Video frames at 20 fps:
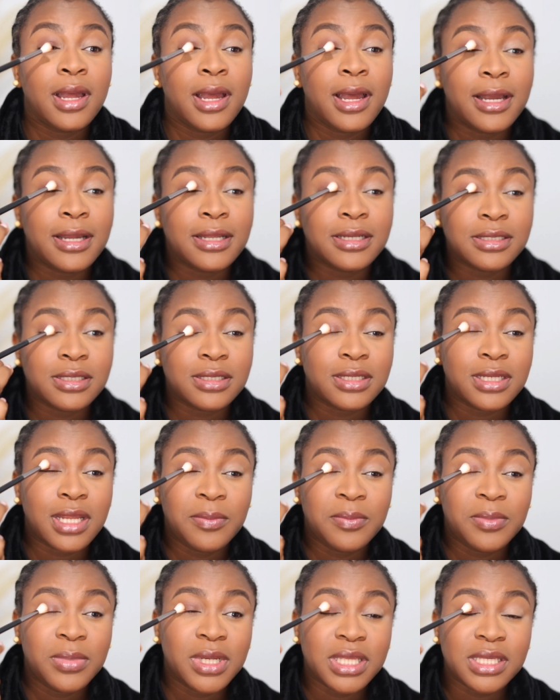and
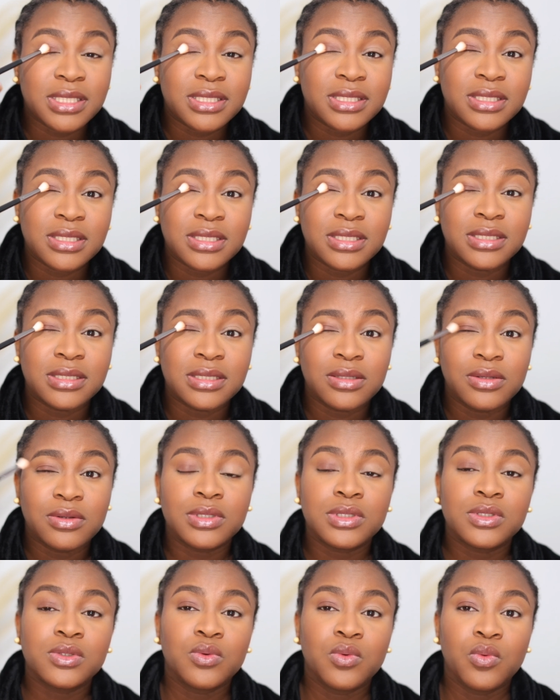that place is
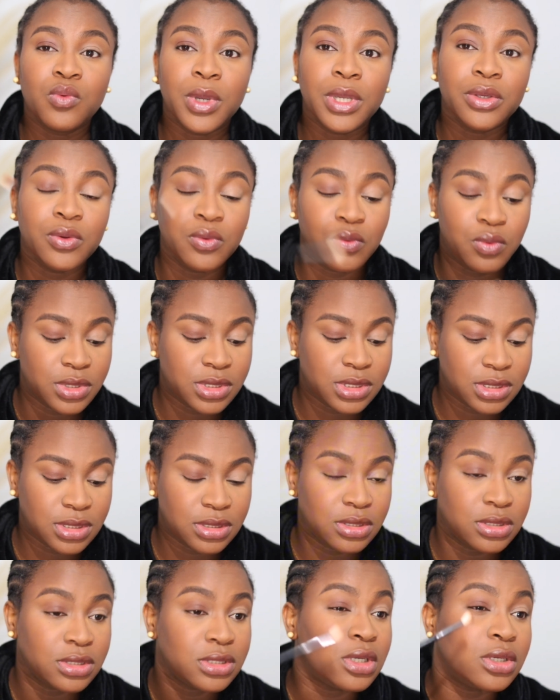not where you want it
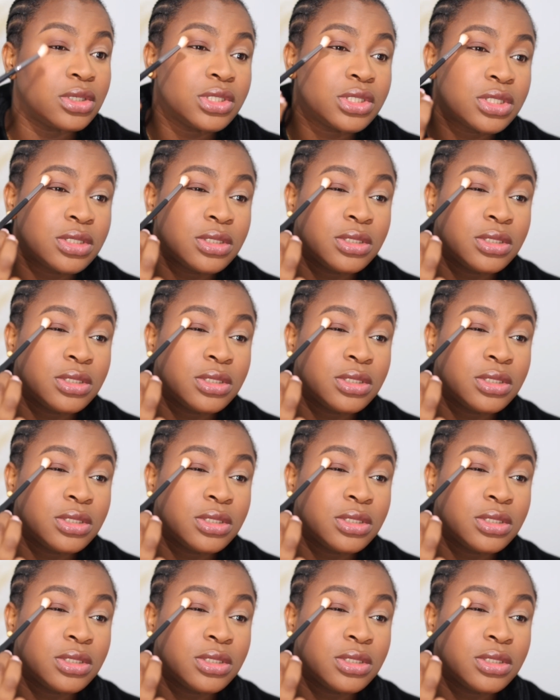to touch.